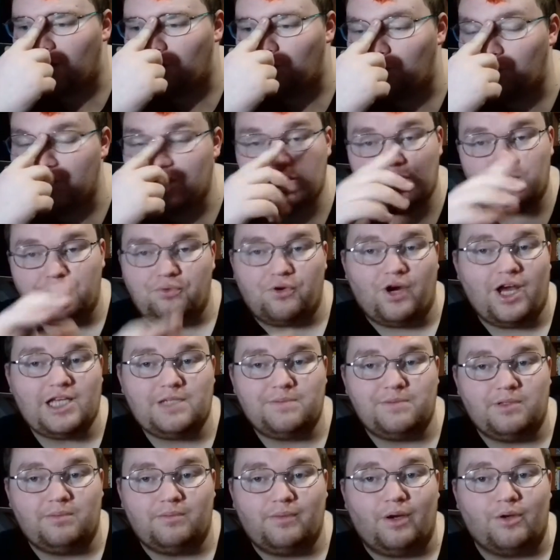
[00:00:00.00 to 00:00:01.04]
Which
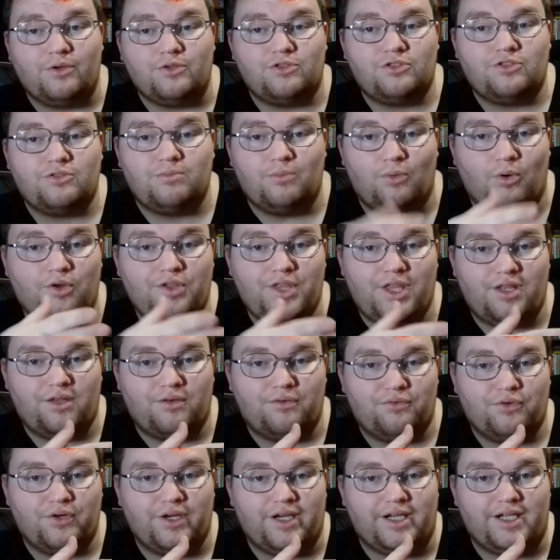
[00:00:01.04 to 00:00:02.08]
surprised me the most, more than the
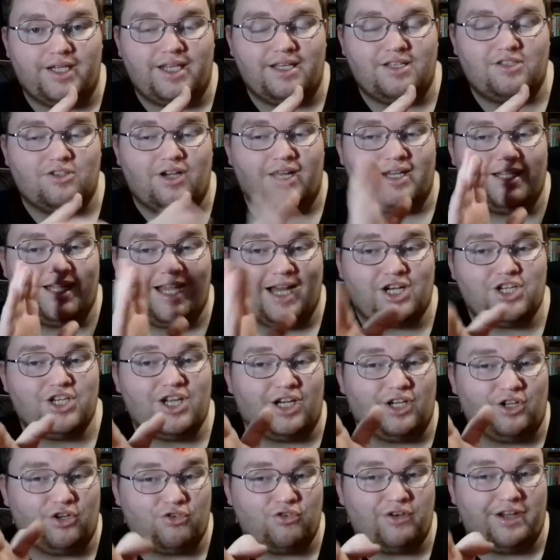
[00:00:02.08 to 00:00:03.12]
3D side. It
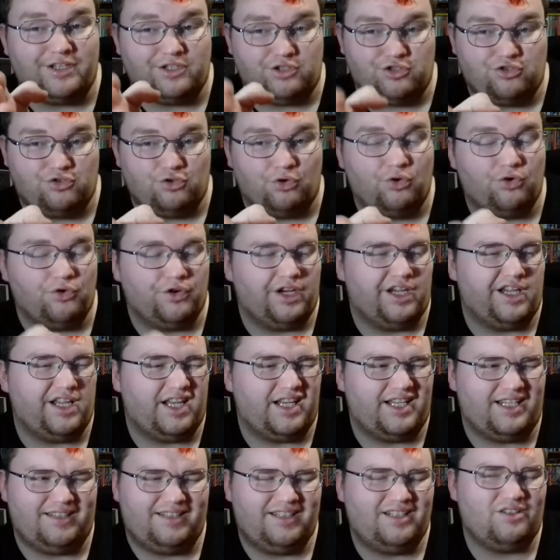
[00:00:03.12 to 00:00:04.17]
actually had a great story,
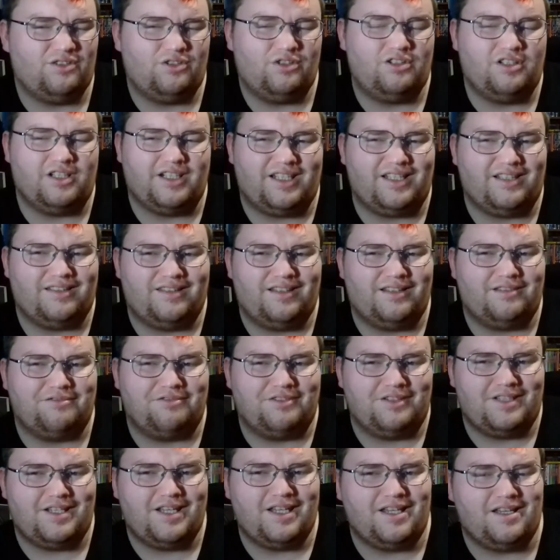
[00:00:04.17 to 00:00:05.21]
and it didn't look like it did
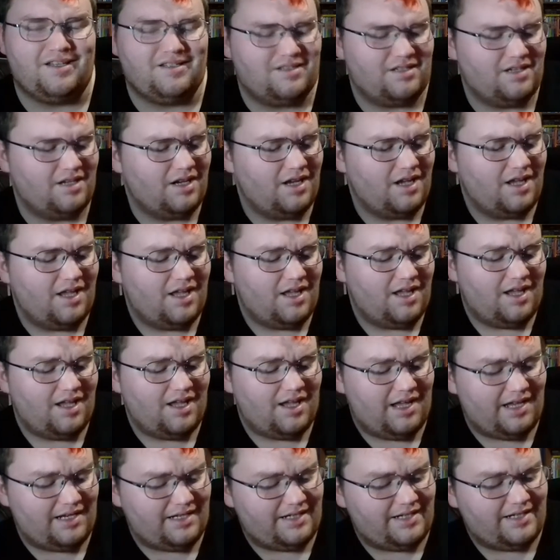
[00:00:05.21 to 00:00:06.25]
for years.
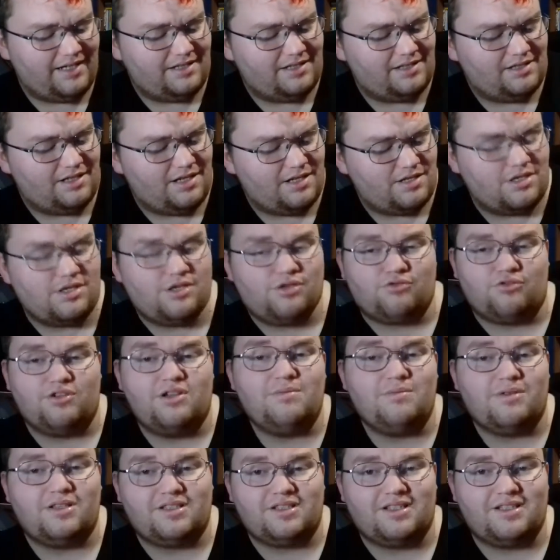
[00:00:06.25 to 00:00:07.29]
And it is The Three
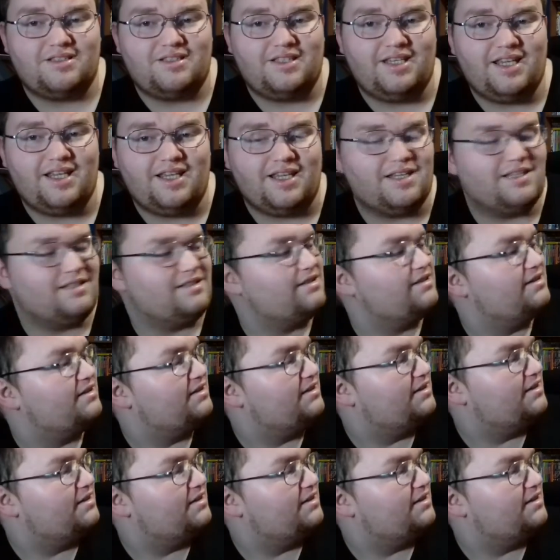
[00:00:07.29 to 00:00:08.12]
Musketeers.